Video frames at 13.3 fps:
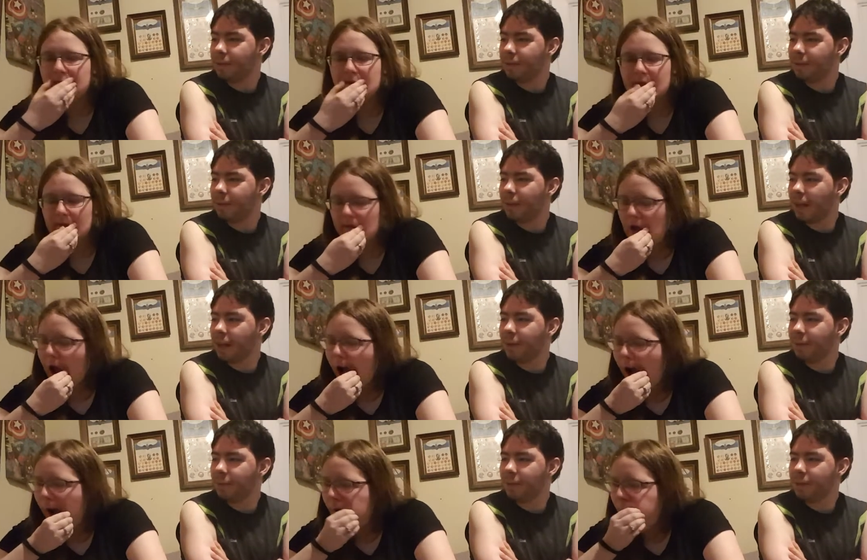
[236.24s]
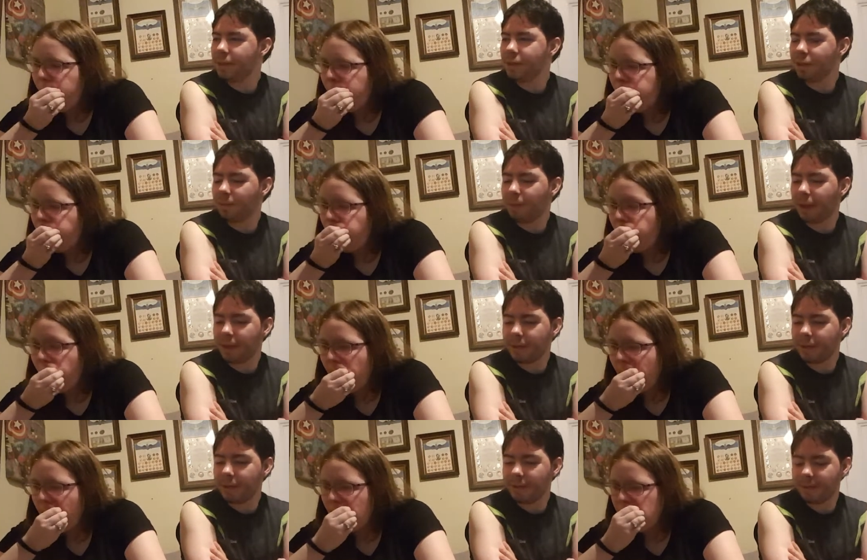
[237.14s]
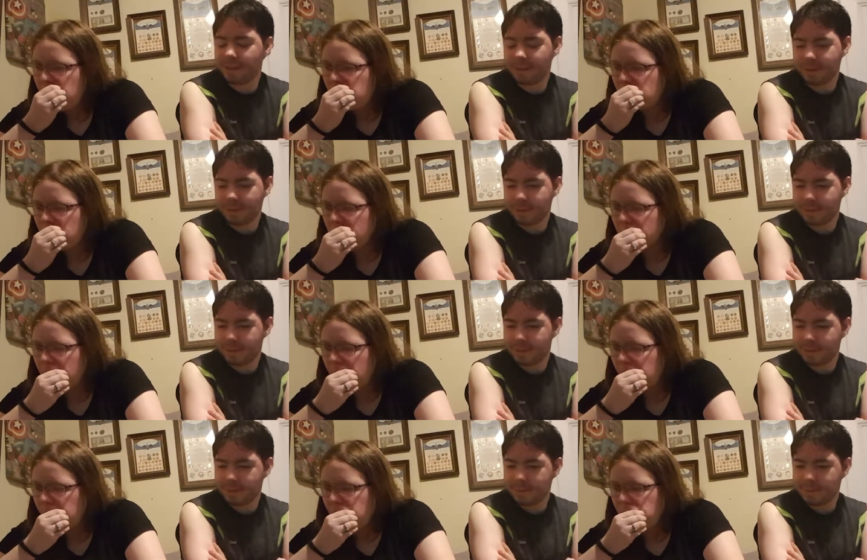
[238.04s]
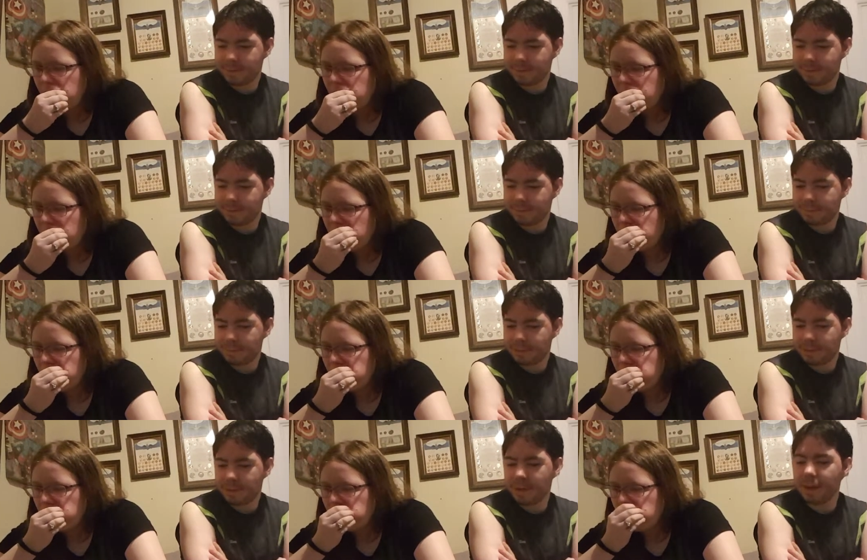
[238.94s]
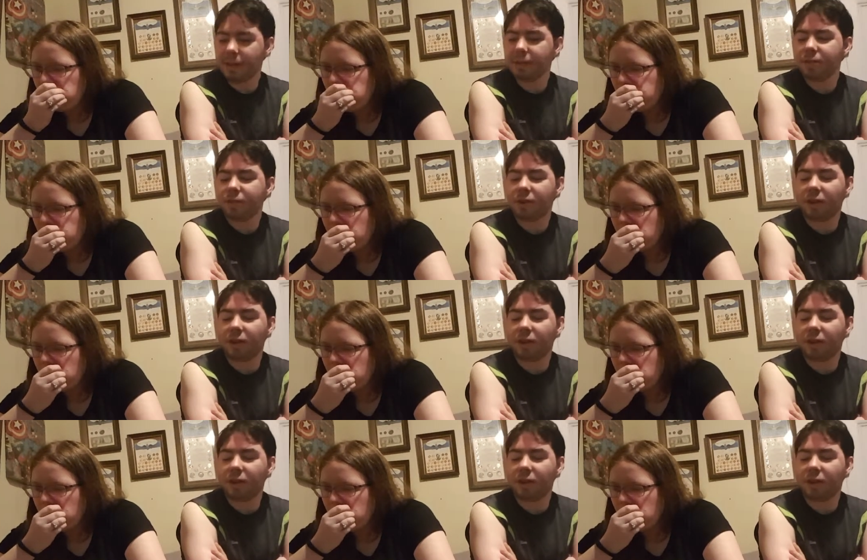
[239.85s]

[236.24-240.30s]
Speaker 1: the one that he was with Shawn Michaels. Yeah. Then